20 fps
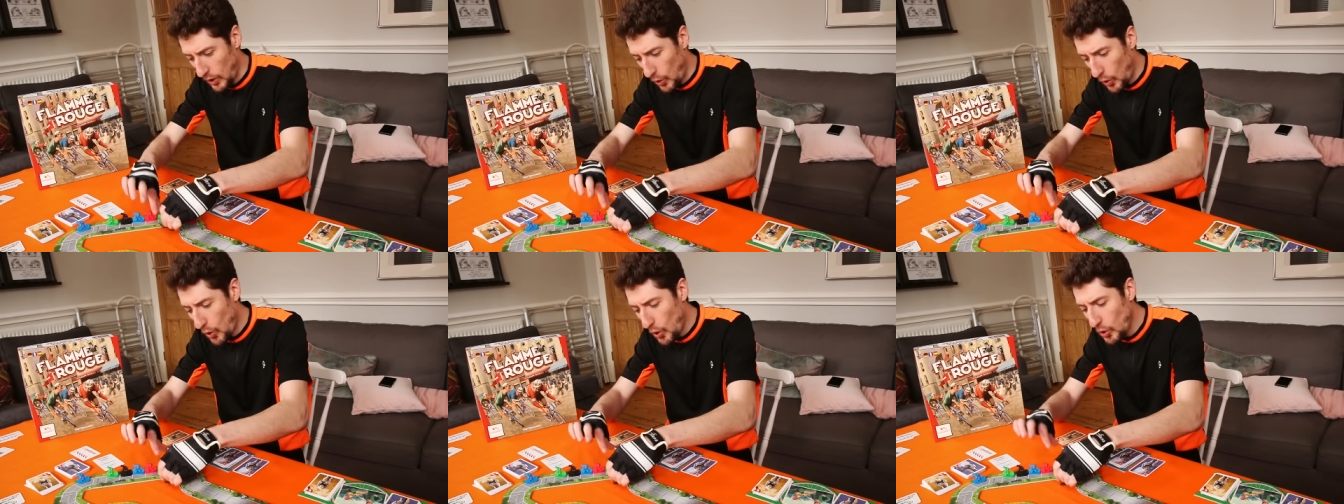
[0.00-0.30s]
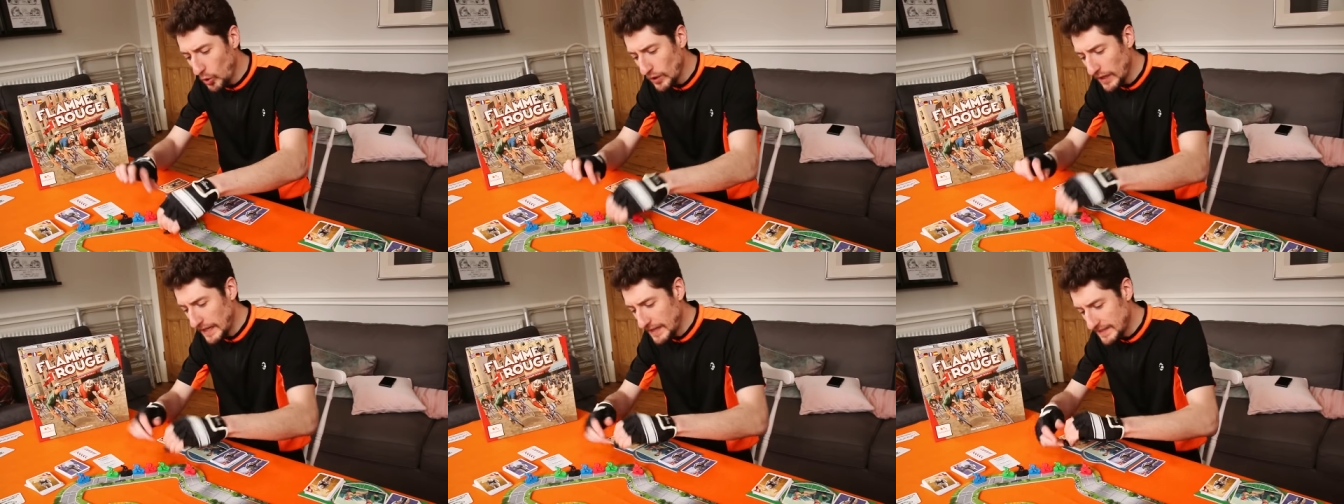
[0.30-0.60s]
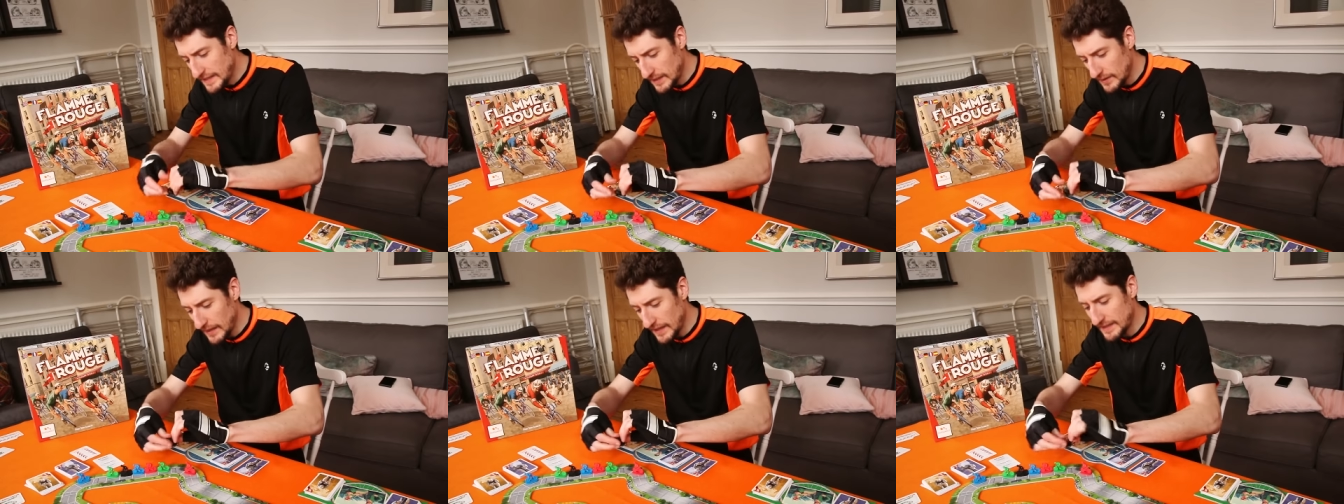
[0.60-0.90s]
all
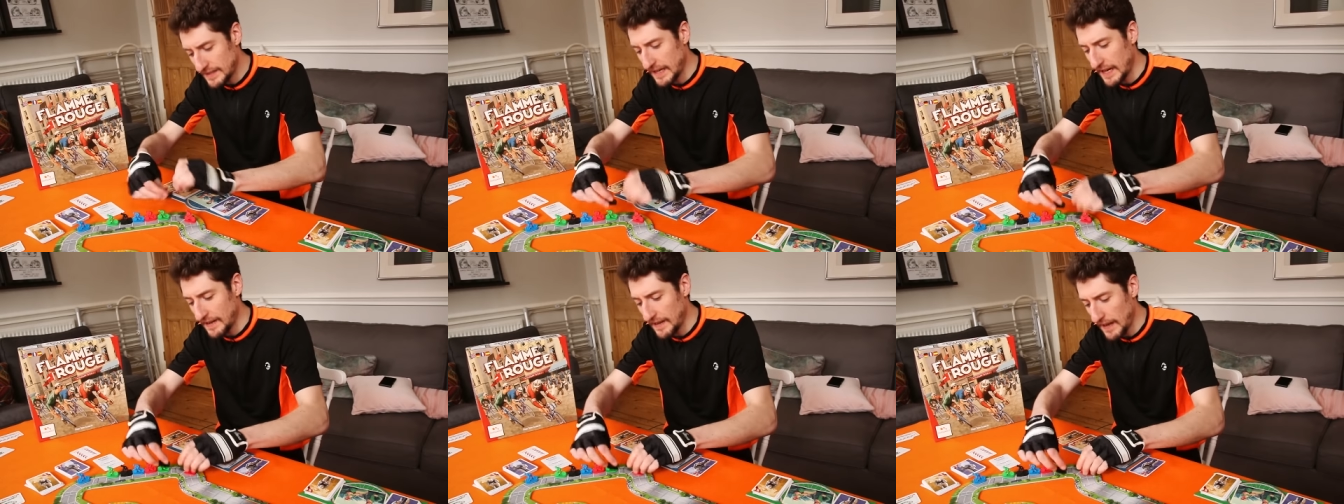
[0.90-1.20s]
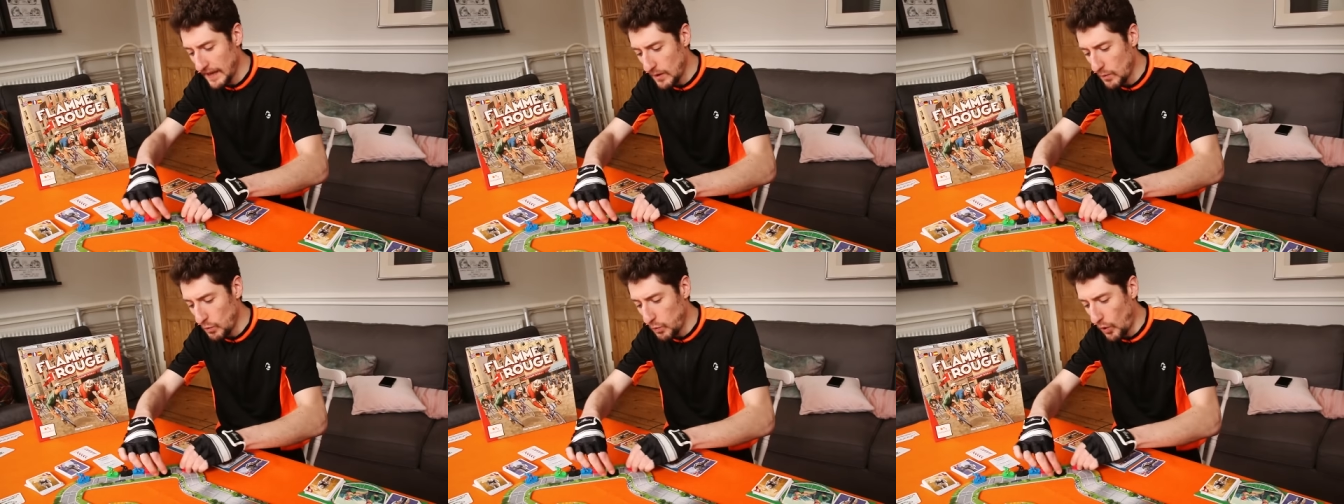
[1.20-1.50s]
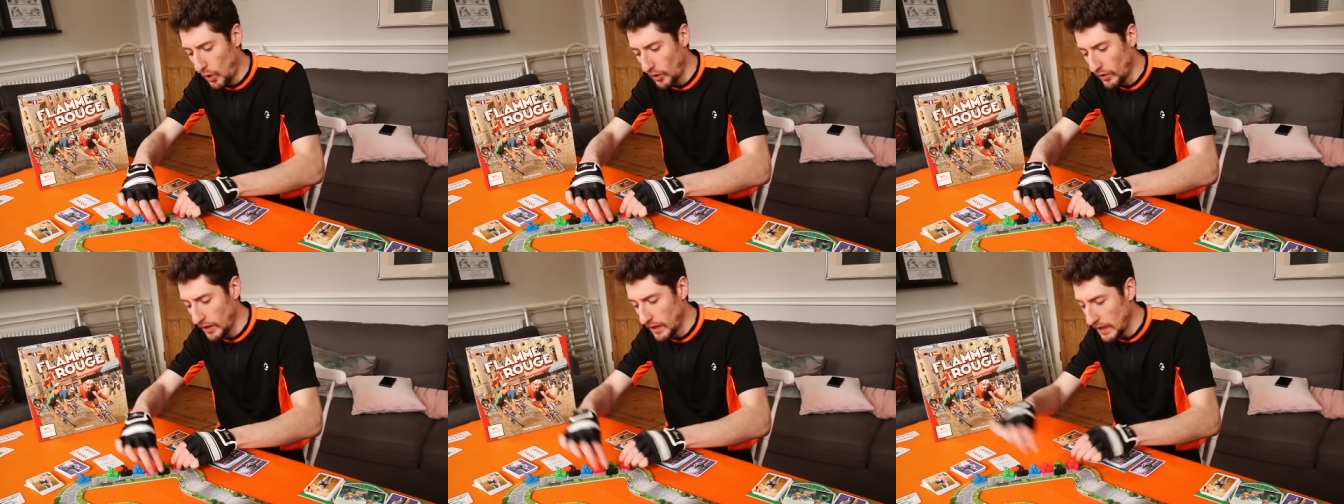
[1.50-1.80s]
until they're together in
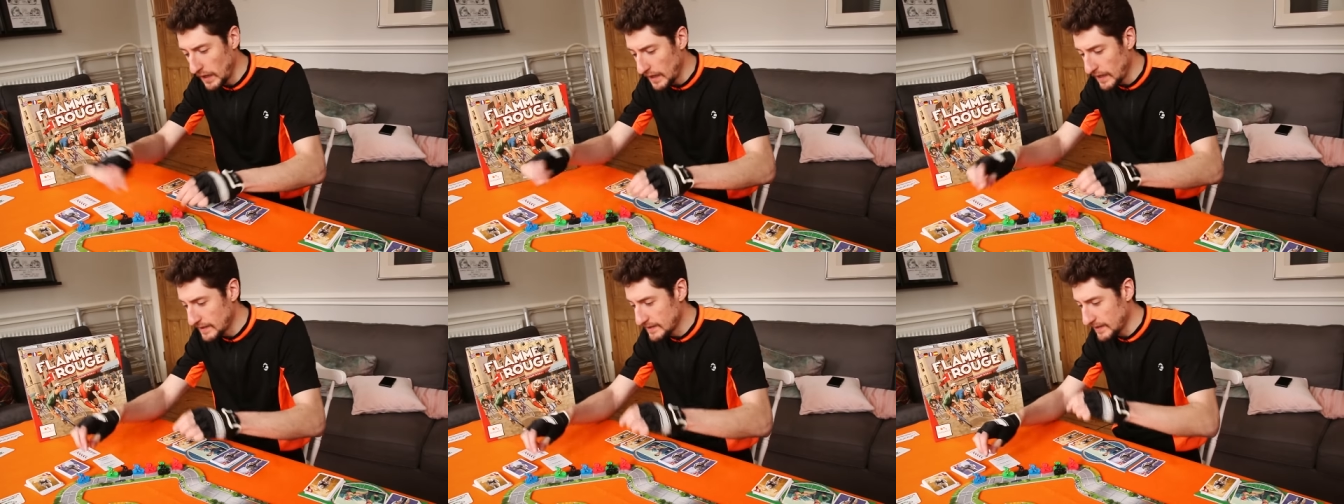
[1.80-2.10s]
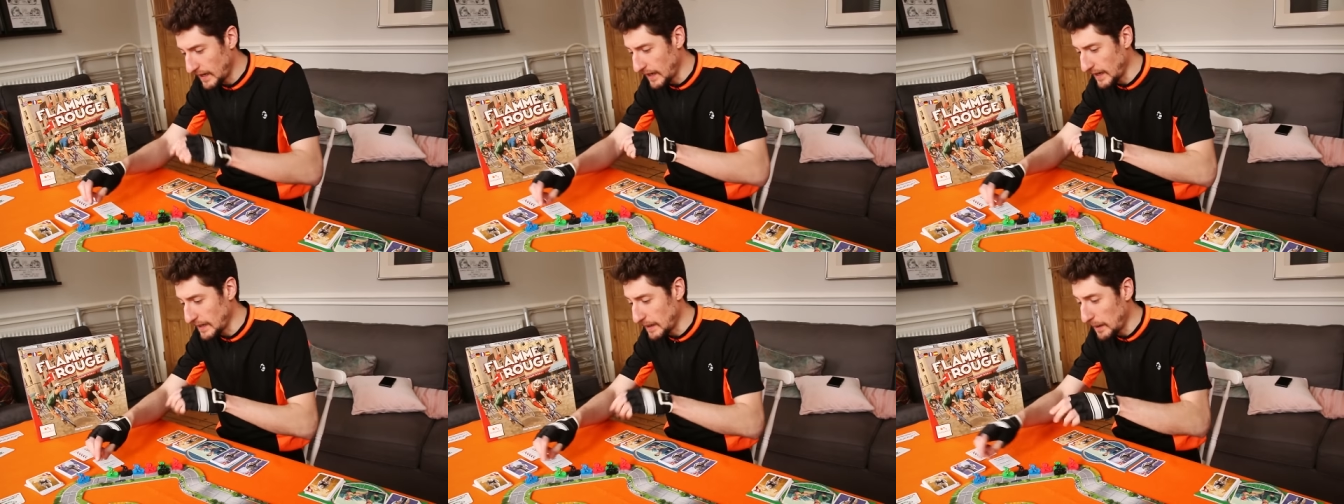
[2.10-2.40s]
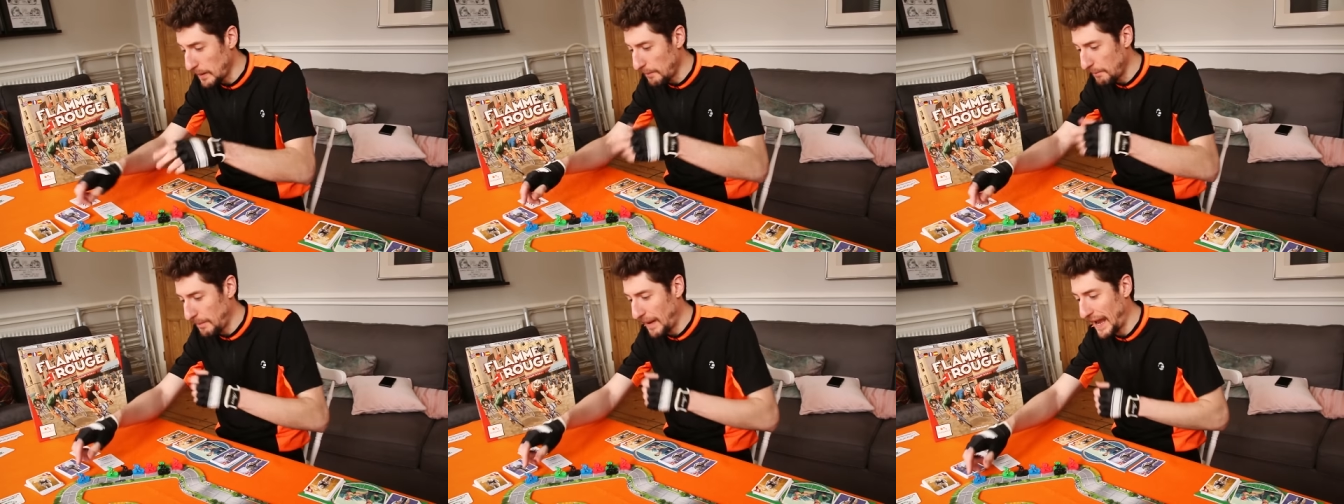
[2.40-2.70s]
one tight
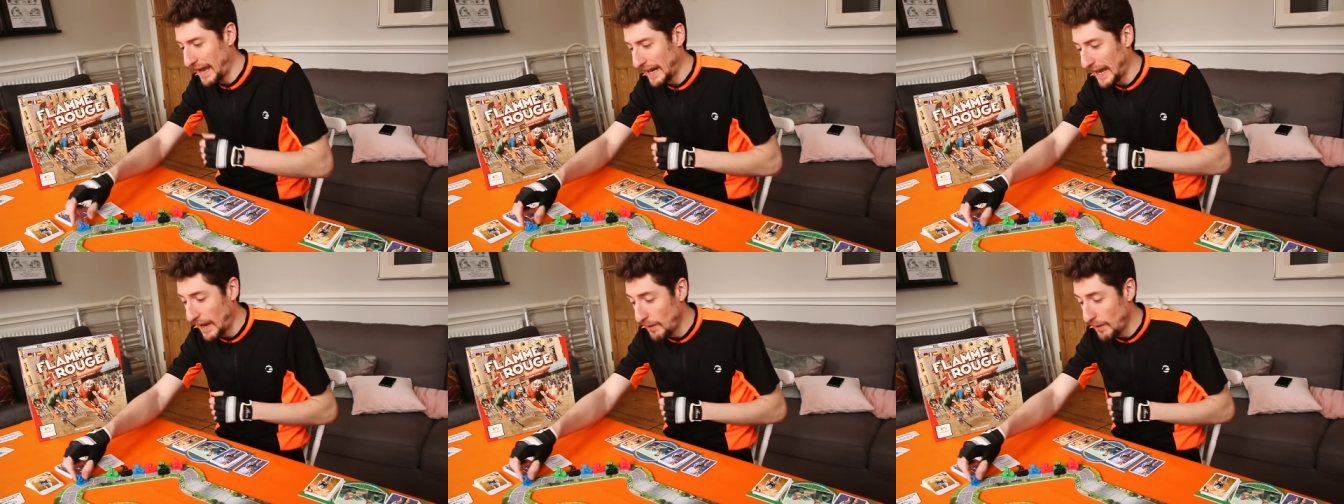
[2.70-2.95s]
pack.